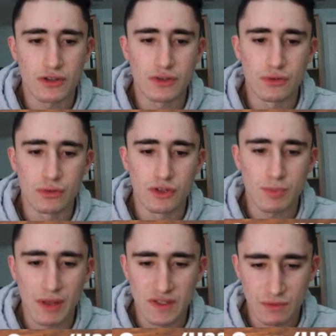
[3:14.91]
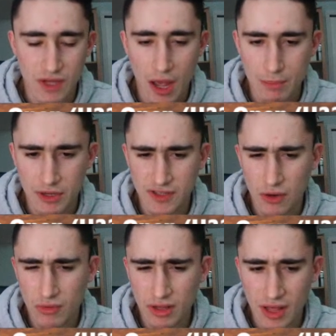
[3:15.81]
to spend some time because I
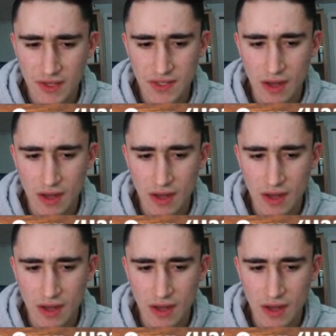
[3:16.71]
realized that